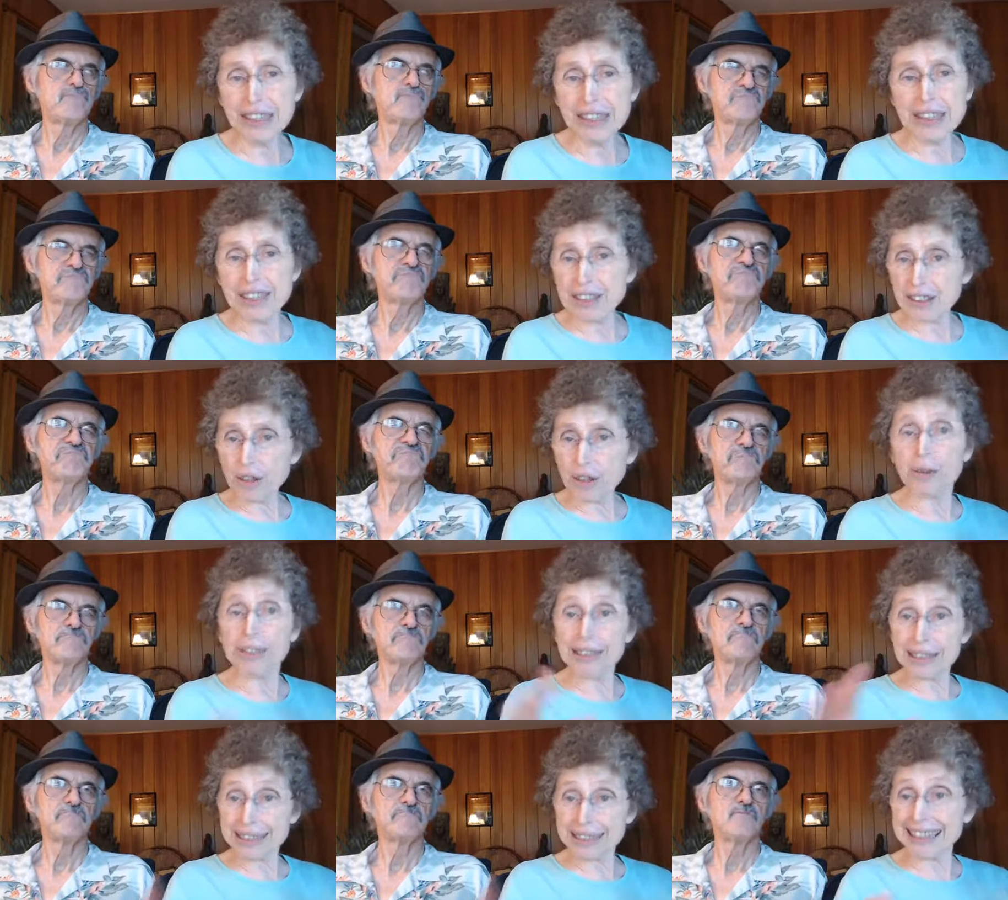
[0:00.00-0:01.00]
Speaker 1: So
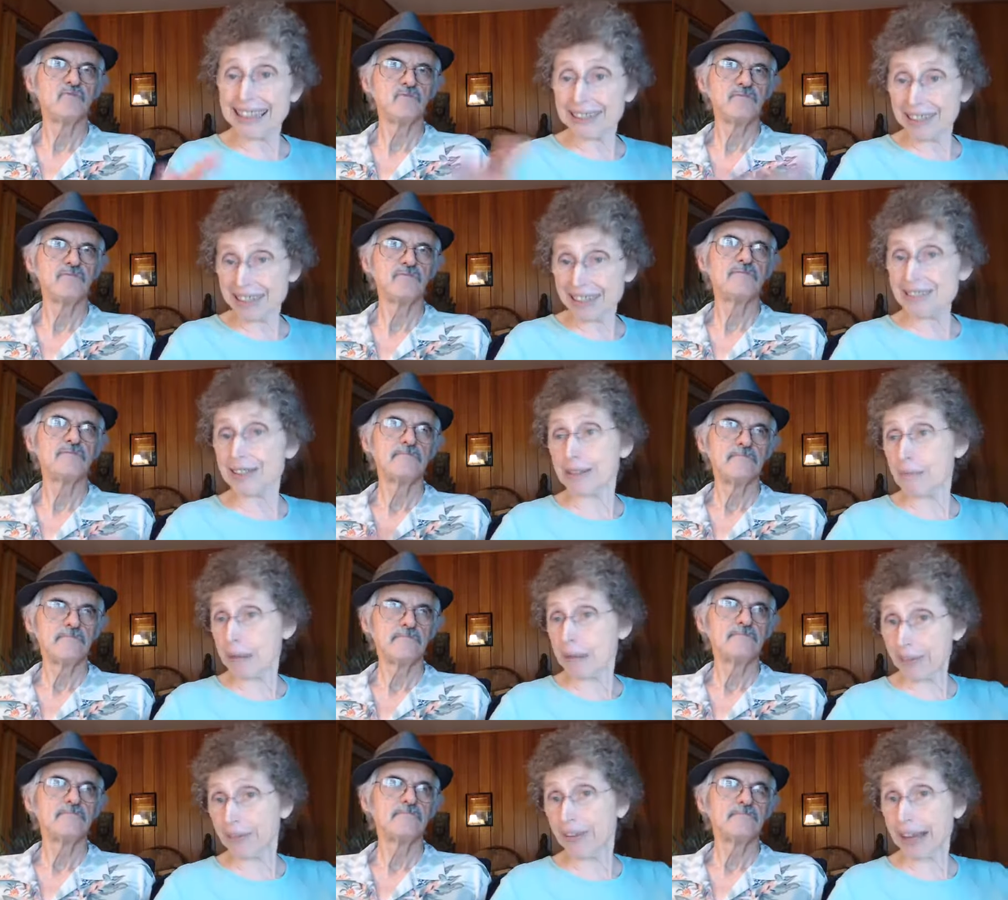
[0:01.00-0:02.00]
let's get honest
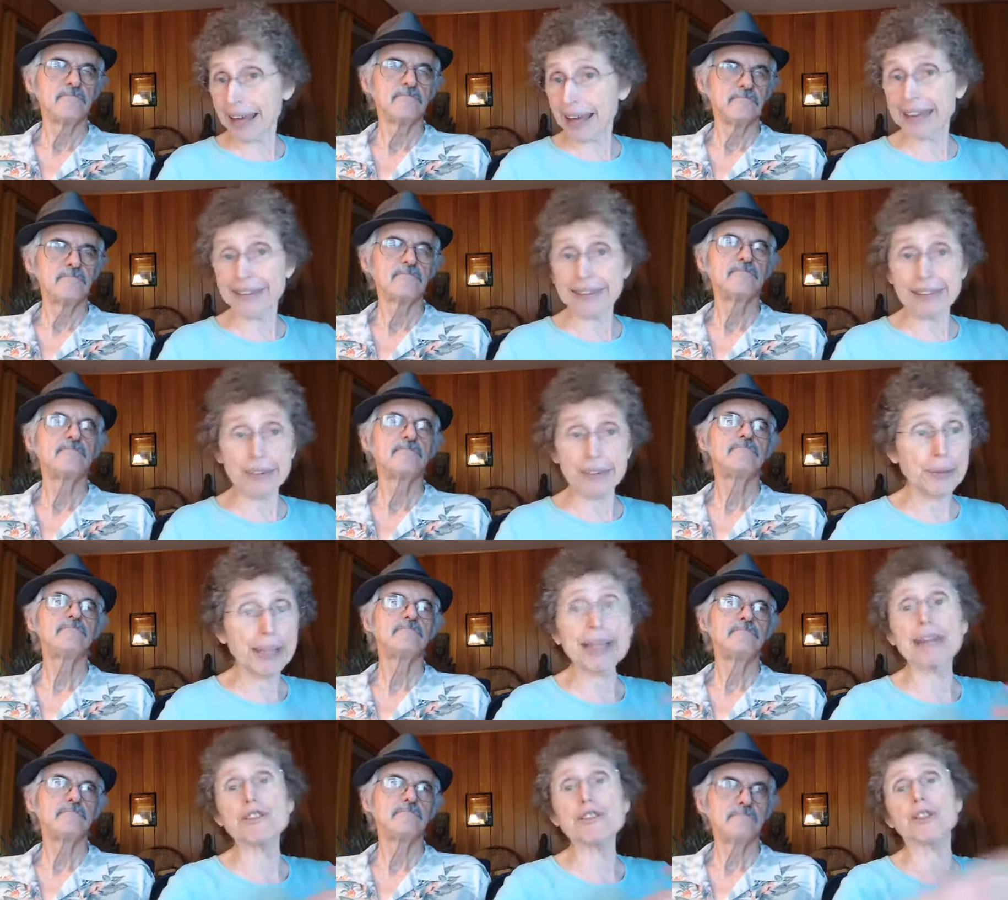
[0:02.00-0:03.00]
about that. You know, we
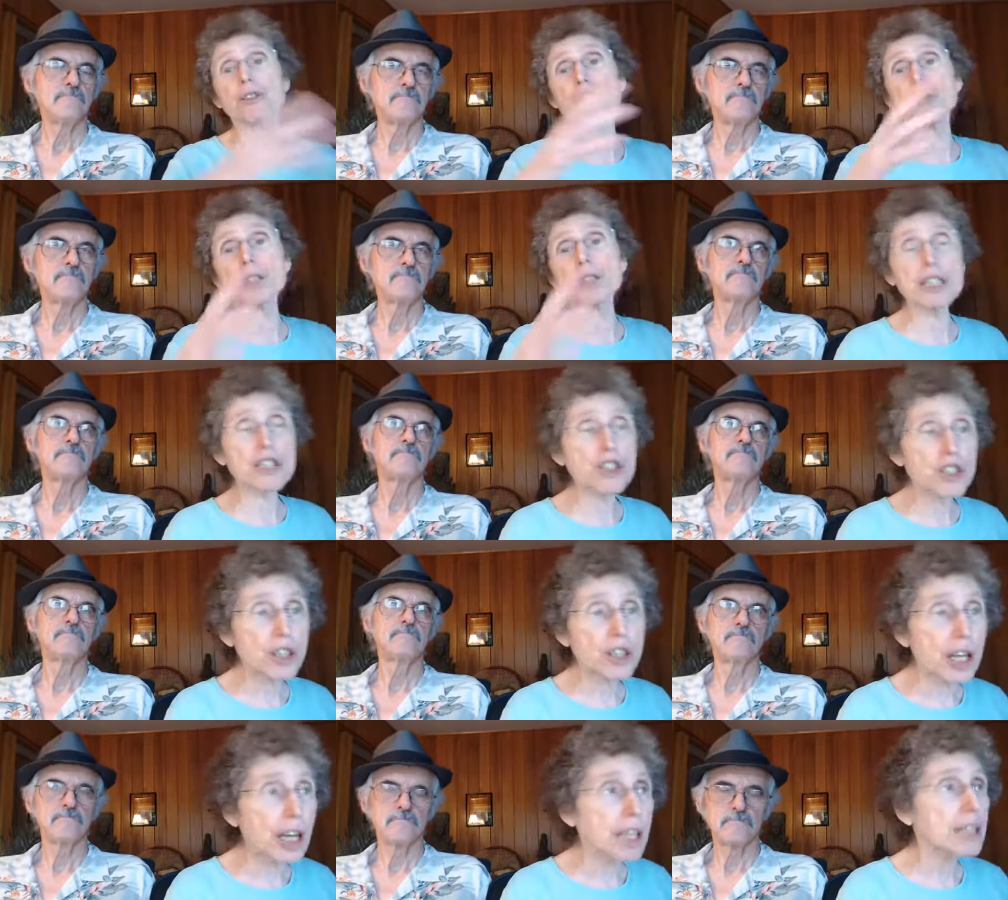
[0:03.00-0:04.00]
have certain
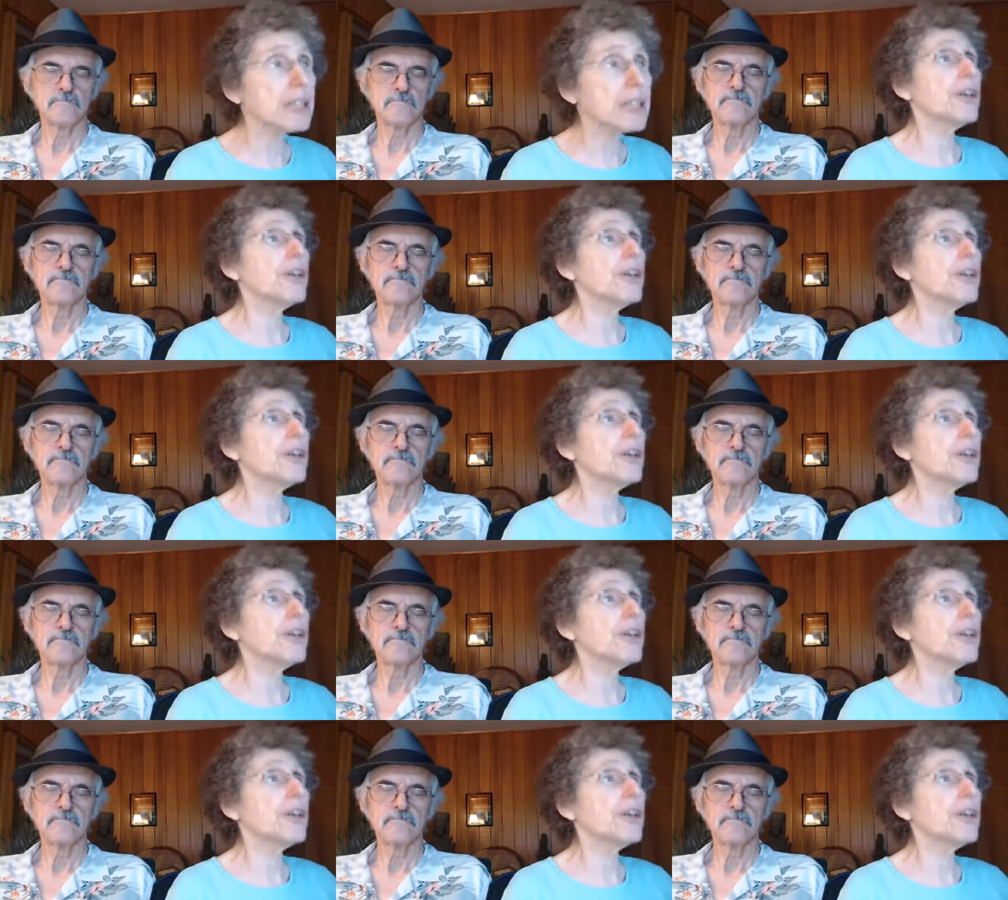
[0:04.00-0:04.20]
traditions,